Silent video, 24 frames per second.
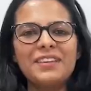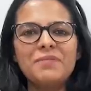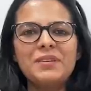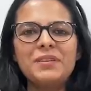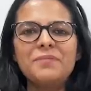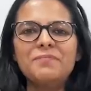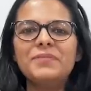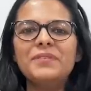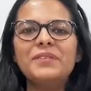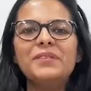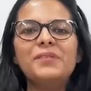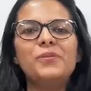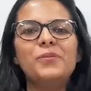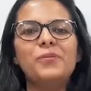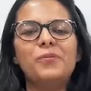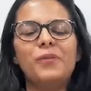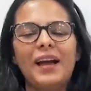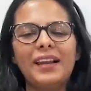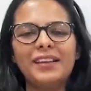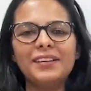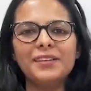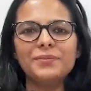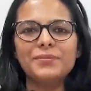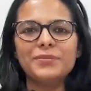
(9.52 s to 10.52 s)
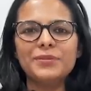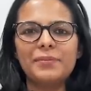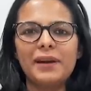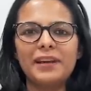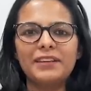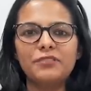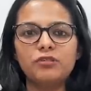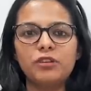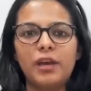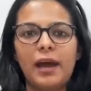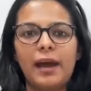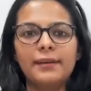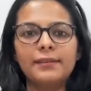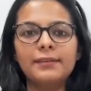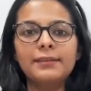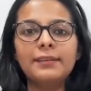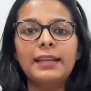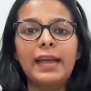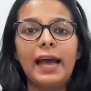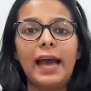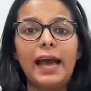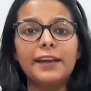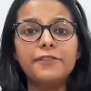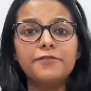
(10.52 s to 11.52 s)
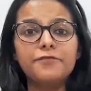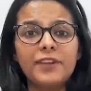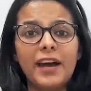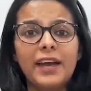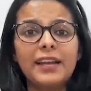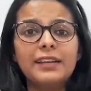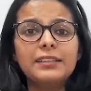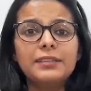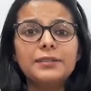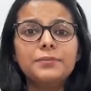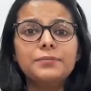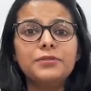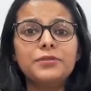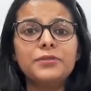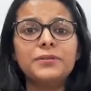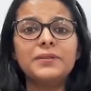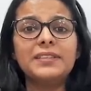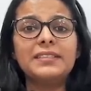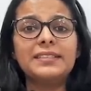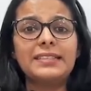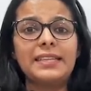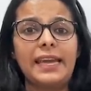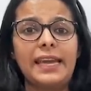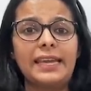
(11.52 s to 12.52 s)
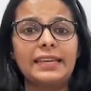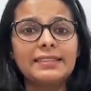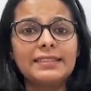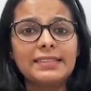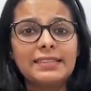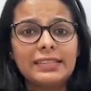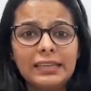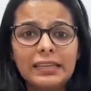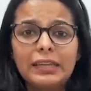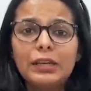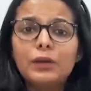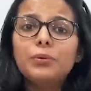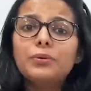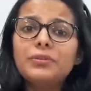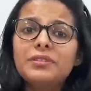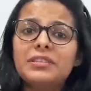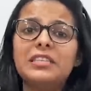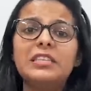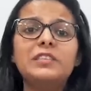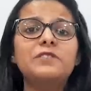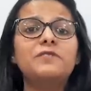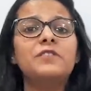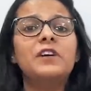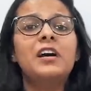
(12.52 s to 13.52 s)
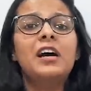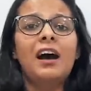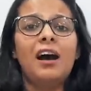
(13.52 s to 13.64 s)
people welcome to my channel and welcome to this exclusive